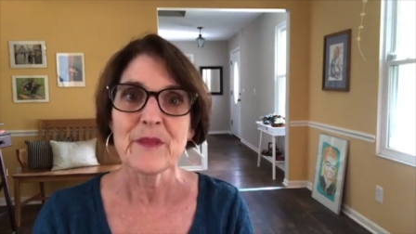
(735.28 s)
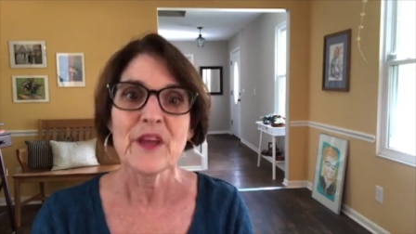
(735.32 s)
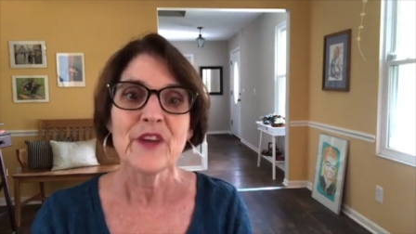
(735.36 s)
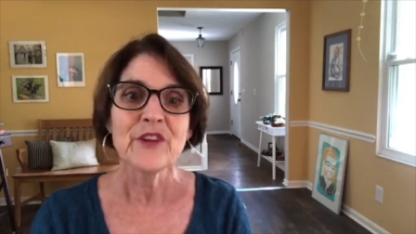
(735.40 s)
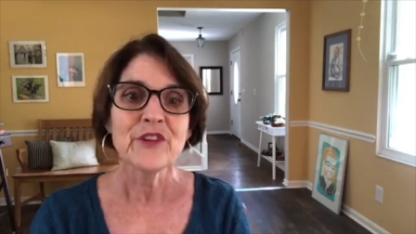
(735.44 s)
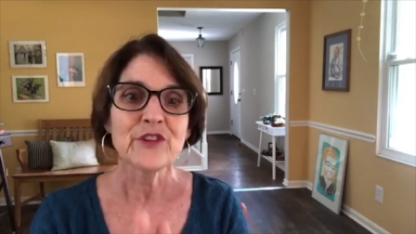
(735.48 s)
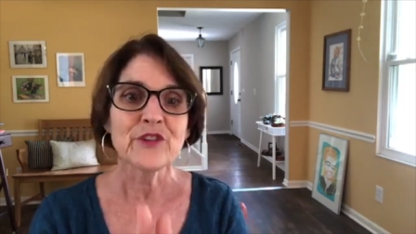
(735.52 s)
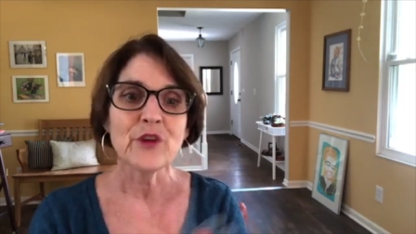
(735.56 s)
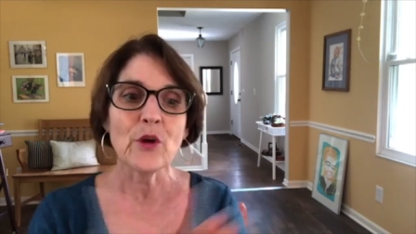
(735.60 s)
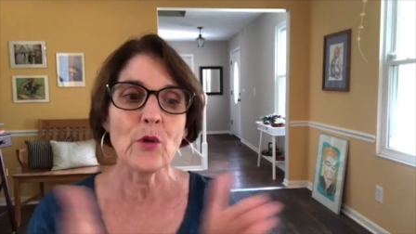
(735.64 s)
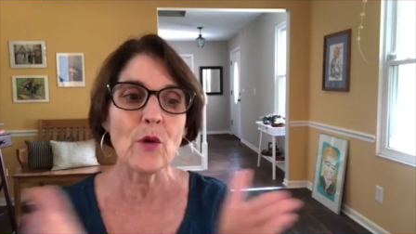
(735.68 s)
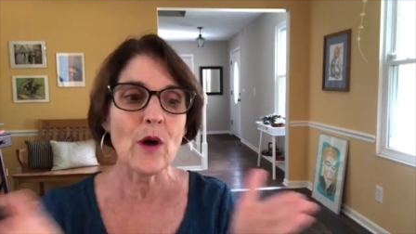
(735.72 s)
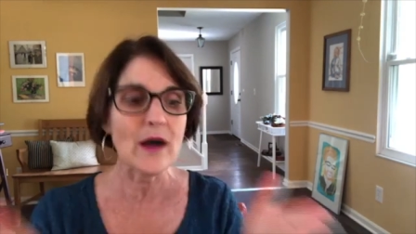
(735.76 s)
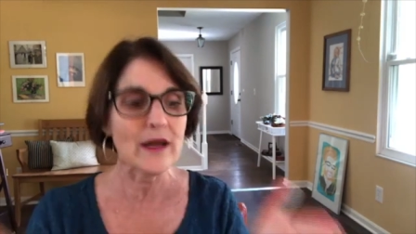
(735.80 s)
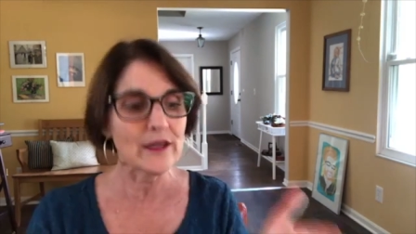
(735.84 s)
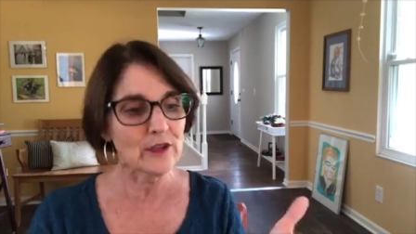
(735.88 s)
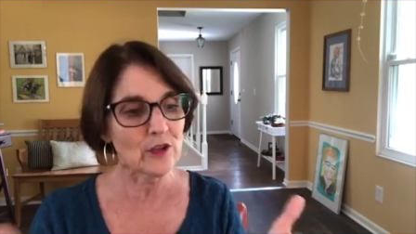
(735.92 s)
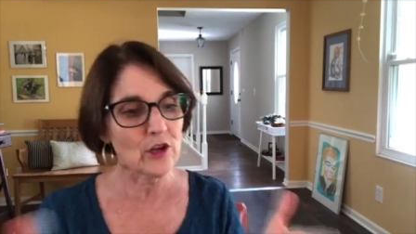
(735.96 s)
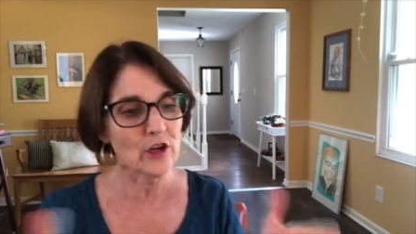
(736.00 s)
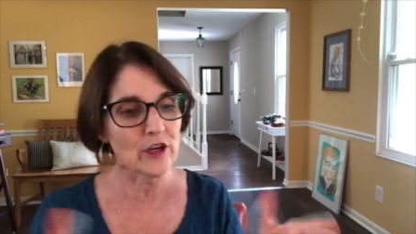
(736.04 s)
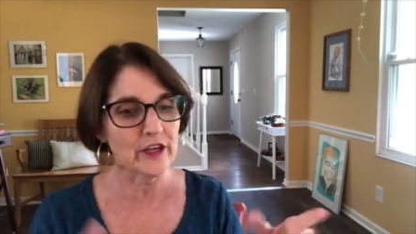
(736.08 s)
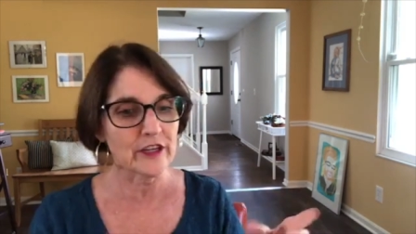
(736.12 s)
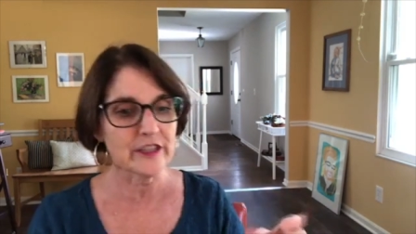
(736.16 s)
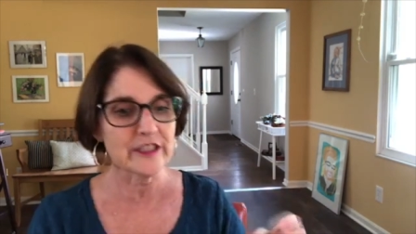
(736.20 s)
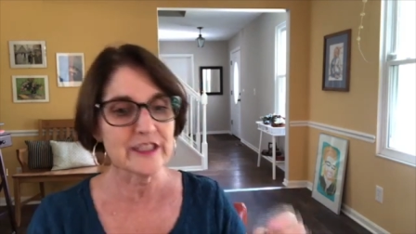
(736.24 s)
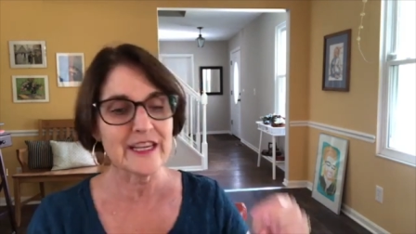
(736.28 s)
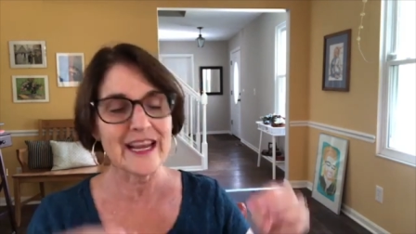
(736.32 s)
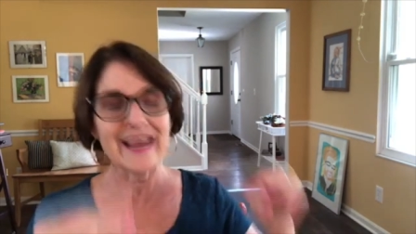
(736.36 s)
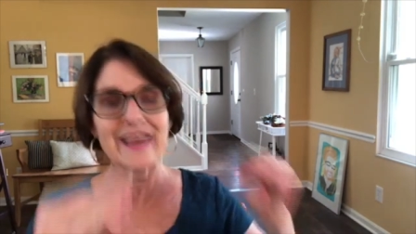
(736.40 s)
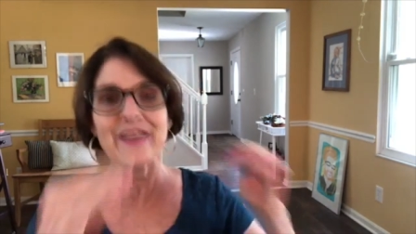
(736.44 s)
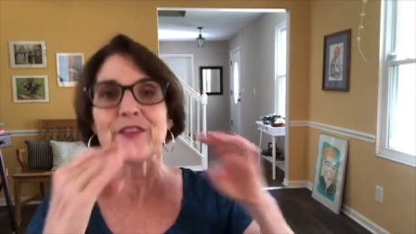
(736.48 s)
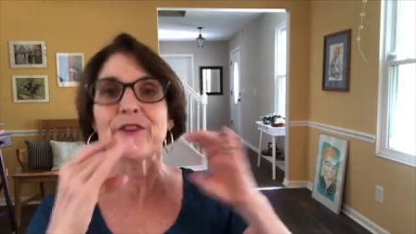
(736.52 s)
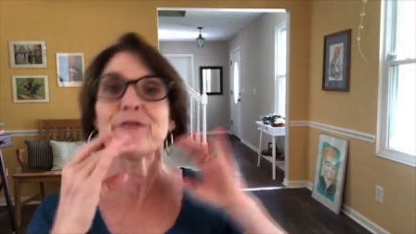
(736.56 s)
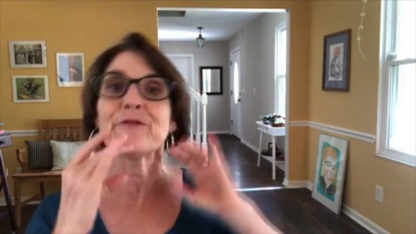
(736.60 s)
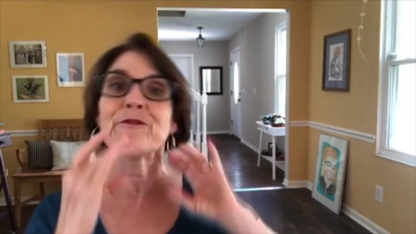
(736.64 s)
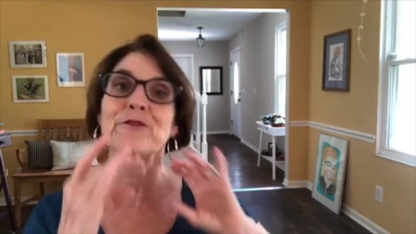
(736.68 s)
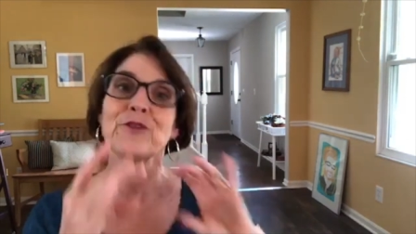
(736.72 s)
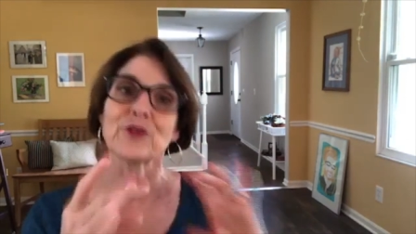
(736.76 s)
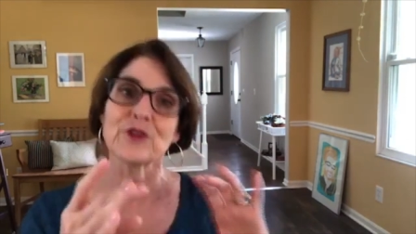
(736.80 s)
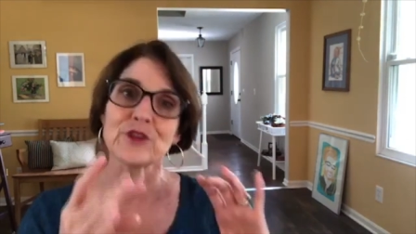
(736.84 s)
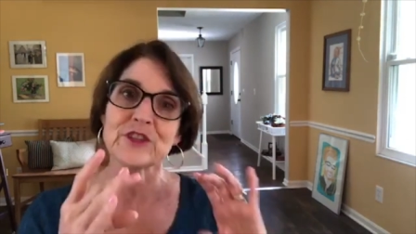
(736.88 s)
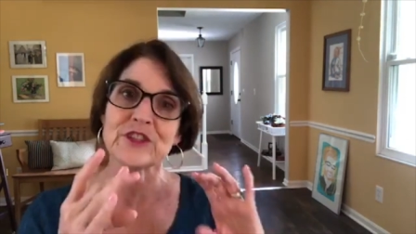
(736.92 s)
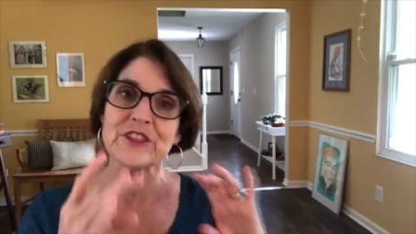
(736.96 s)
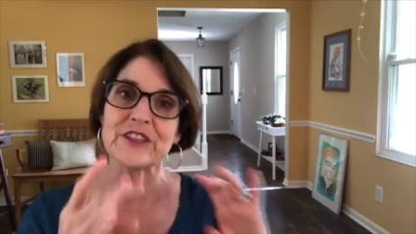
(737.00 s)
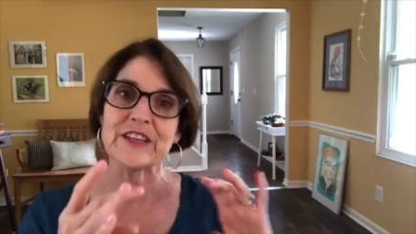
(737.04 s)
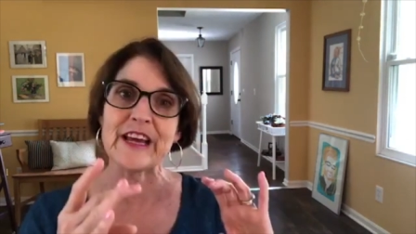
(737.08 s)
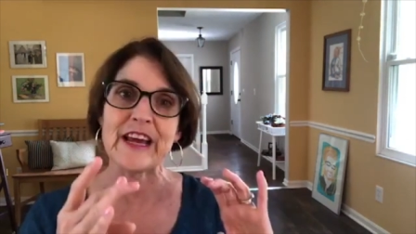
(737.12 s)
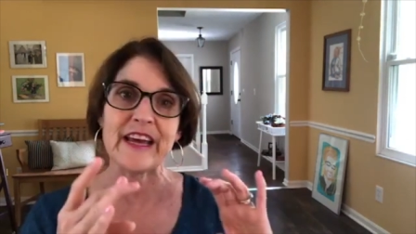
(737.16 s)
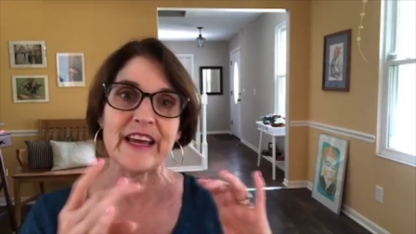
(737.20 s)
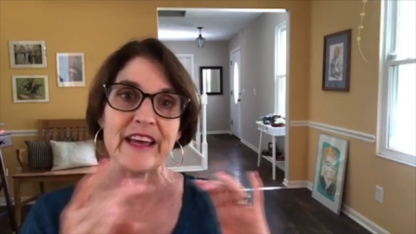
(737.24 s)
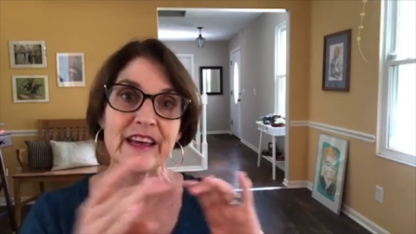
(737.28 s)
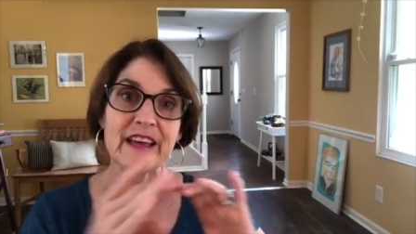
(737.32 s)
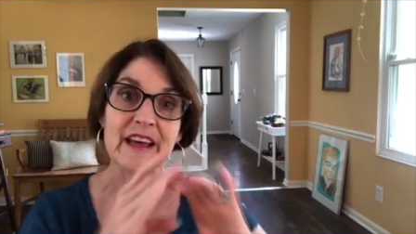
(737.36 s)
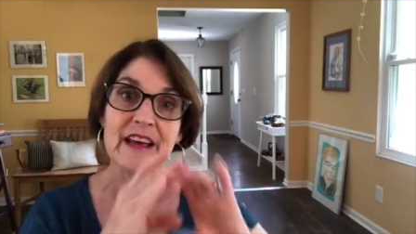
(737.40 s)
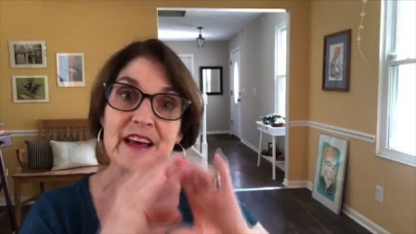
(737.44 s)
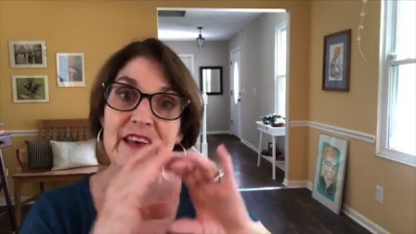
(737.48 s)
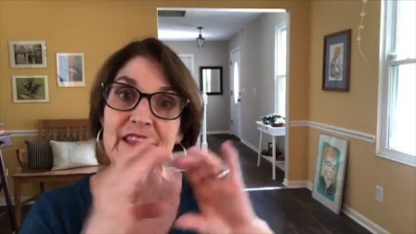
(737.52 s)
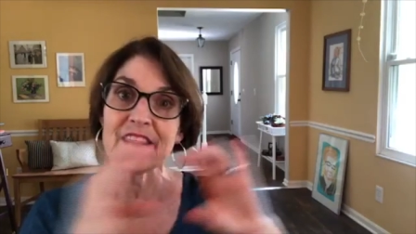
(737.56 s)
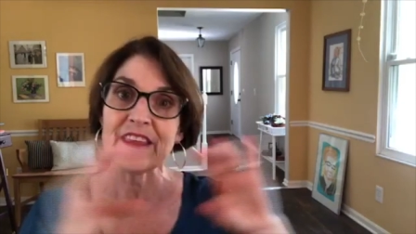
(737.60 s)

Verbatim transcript: So I looked, and the first day,